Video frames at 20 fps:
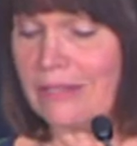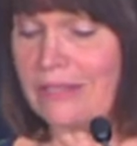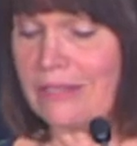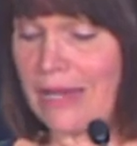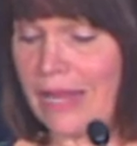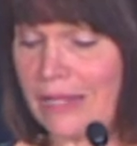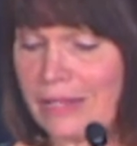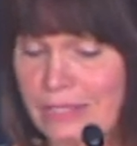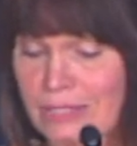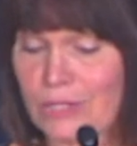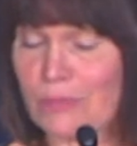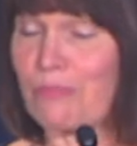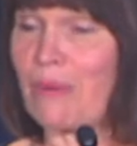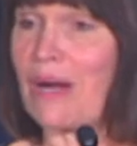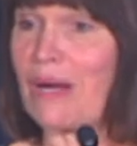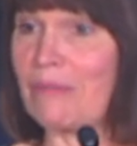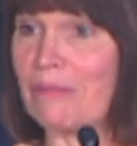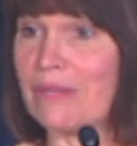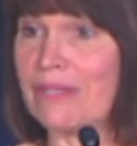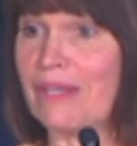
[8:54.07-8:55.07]
States
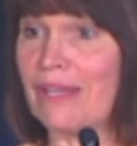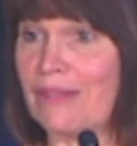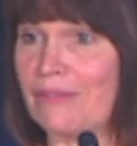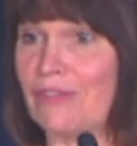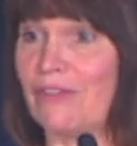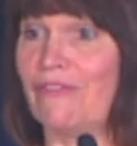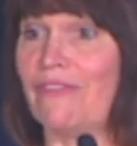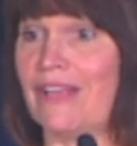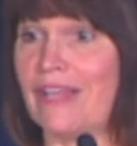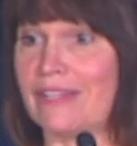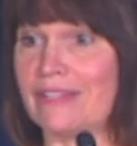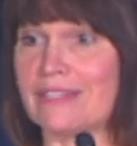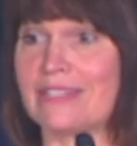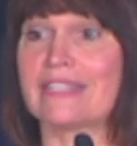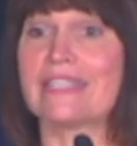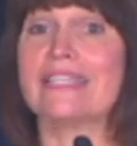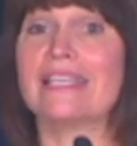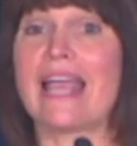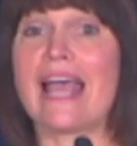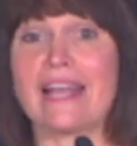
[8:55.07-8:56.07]
Department of Defense.
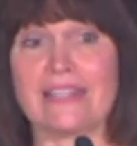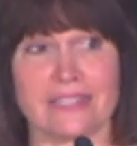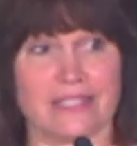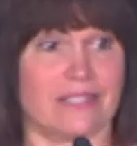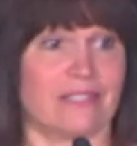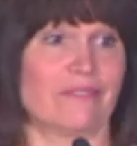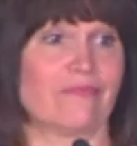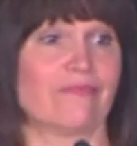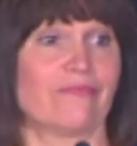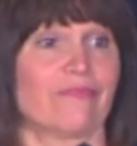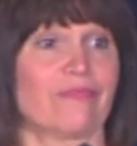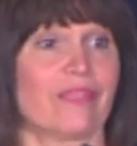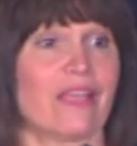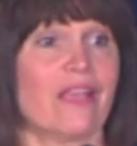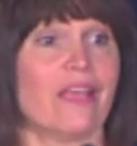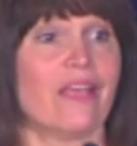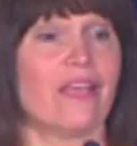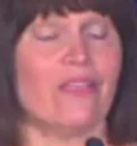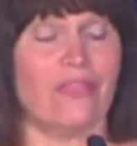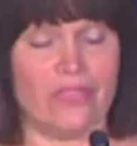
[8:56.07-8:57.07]
Yes,
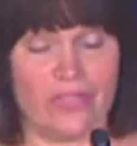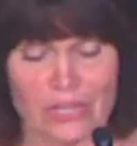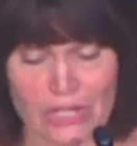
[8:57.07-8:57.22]
the